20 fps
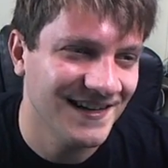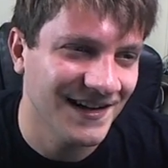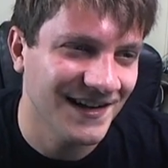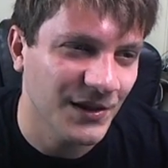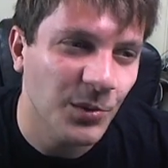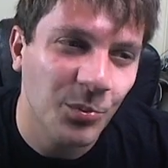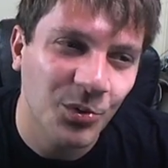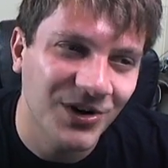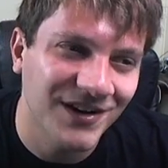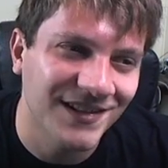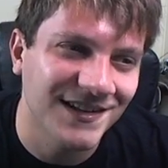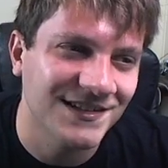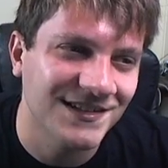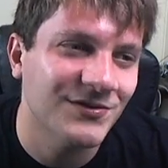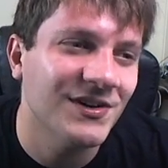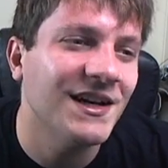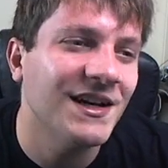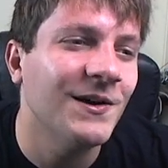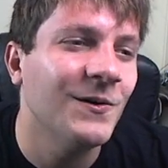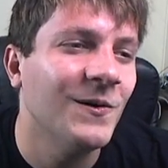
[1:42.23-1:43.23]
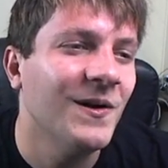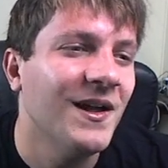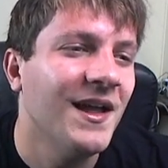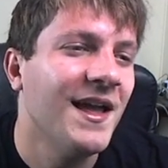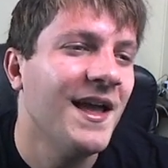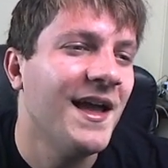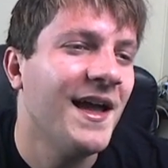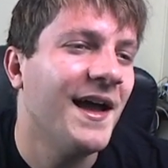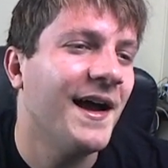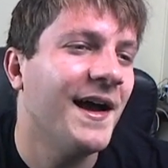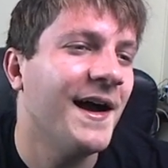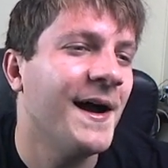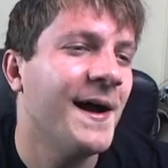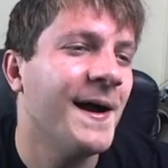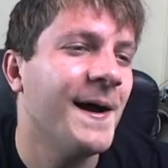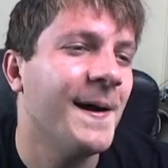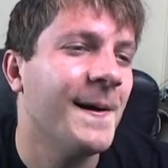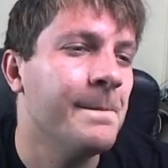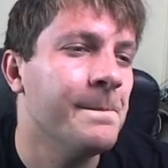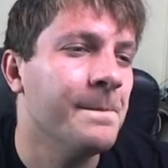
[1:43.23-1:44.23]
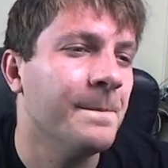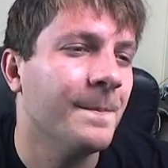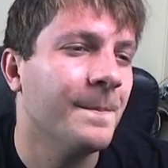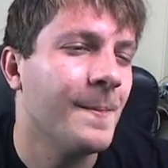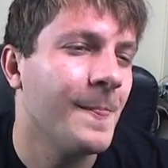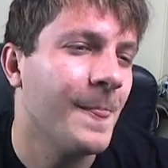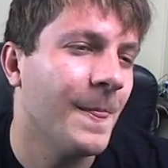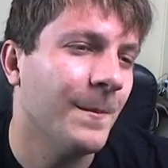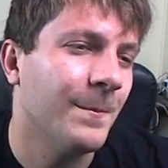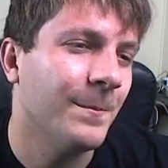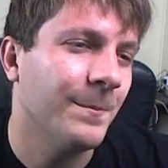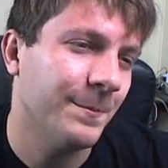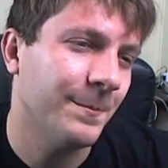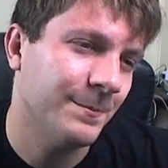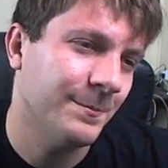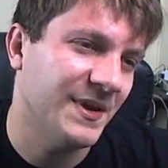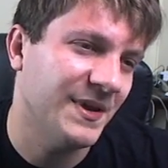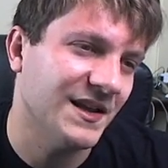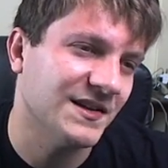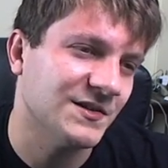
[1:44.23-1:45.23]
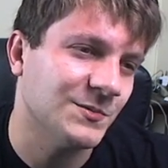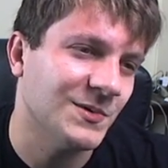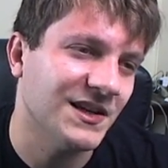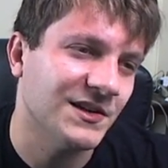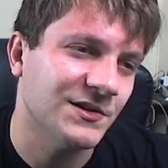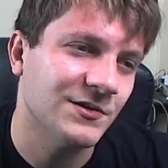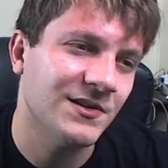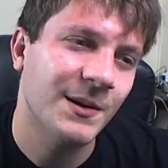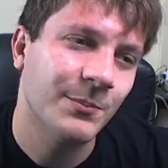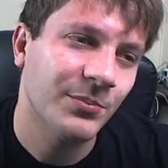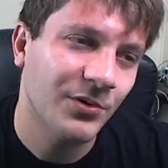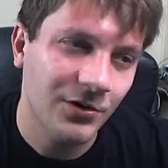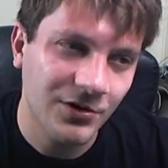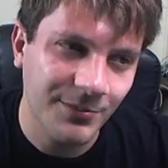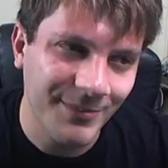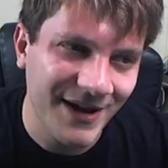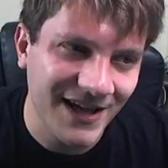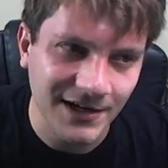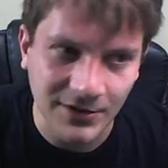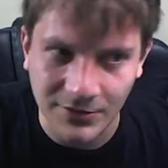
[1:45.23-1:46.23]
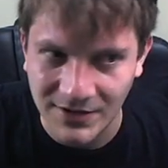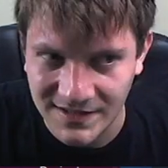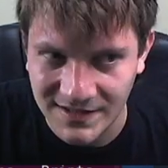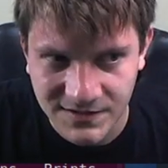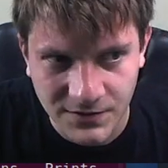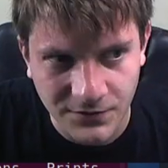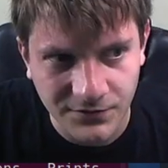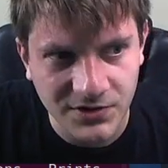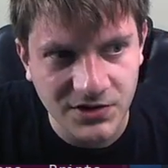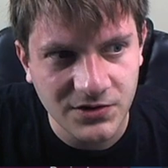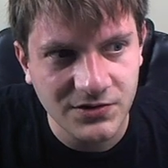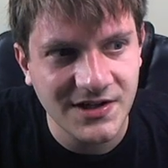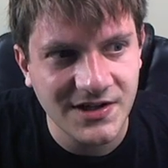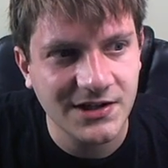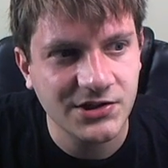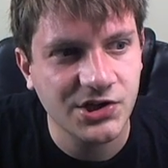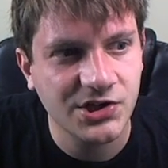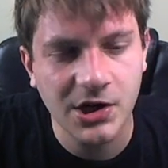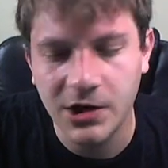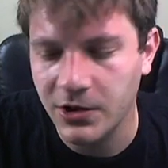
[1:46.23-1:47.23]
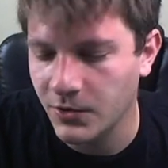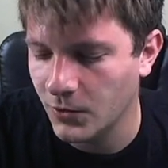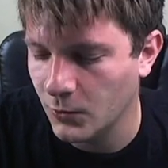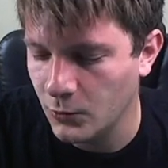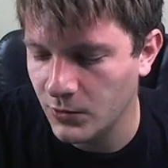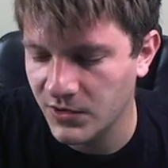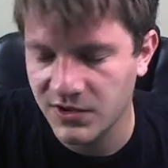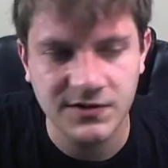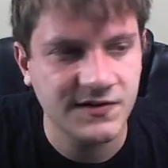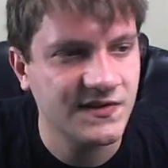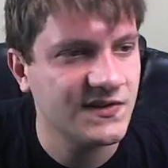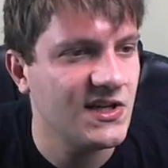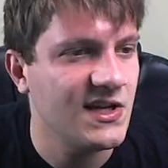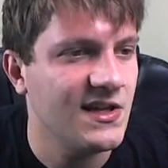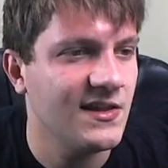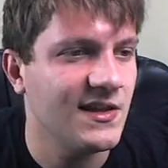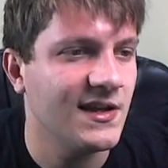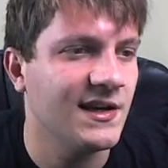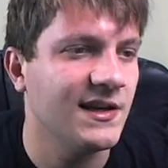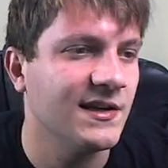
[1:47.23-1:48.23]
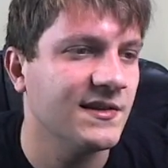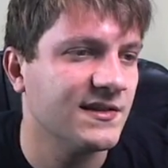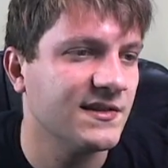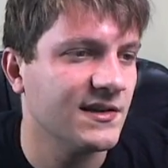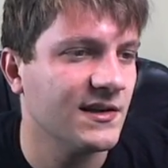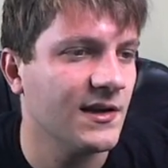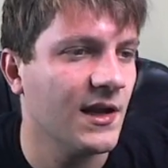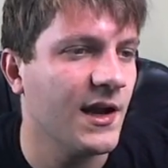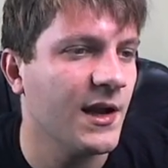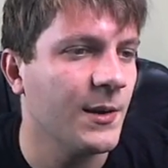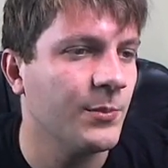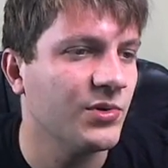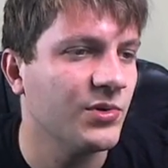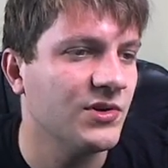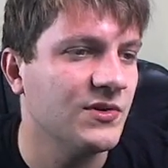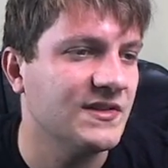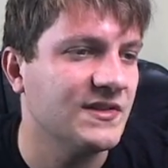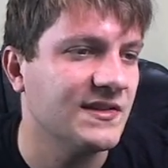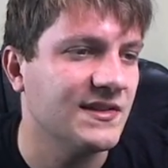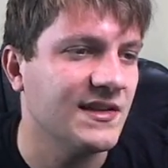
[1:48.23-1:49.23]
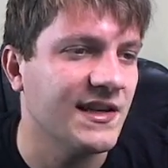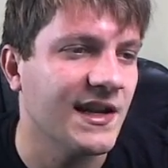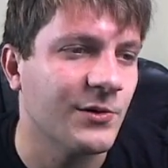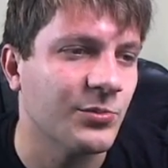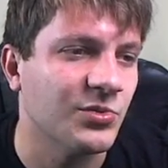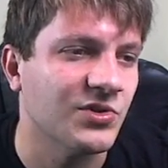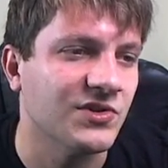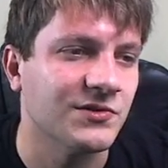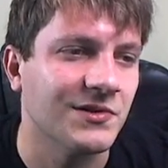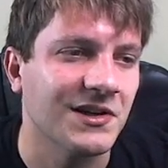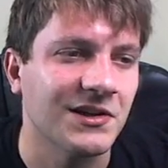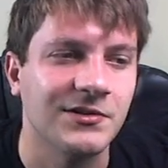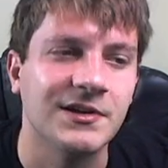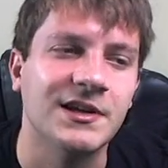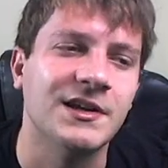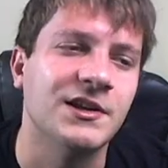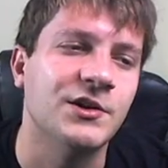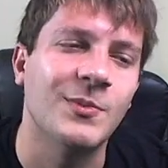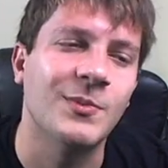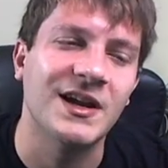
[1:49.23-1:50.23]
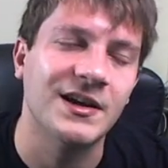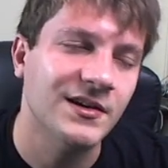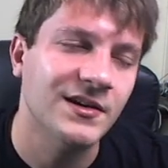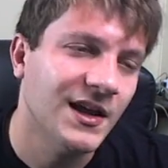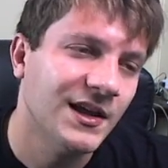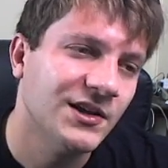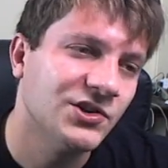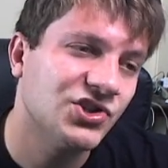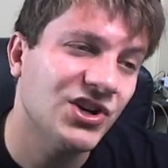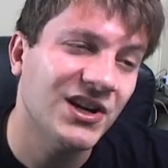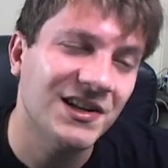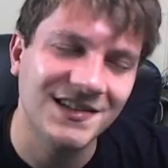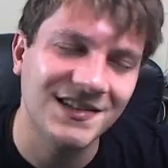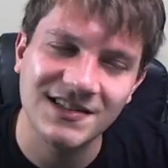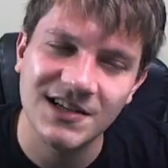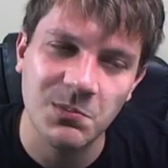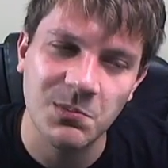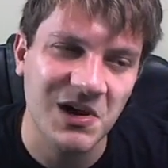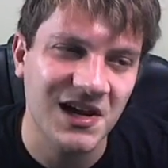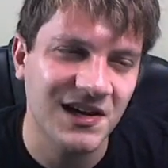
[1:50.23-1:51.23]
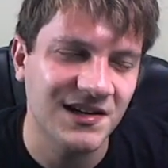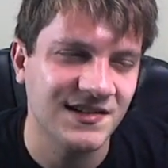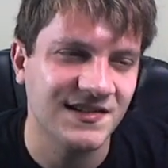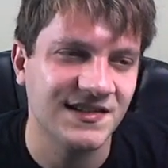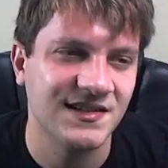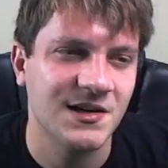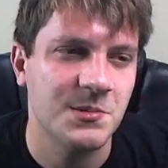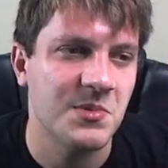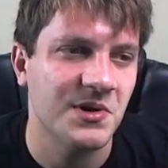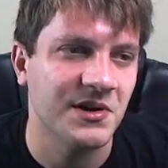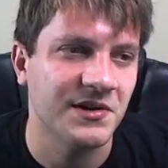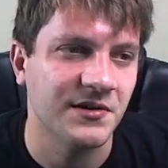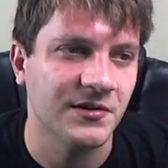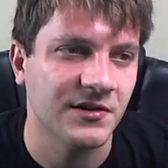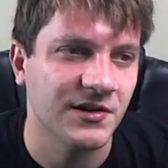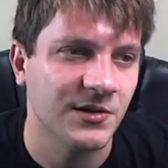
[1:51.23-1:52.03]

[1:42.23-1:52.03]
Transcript: not the point of this video, um, because we can do that programmatically. So if we do dash O, you'll see that it uh, produces the output directly, and you might chain this command to some other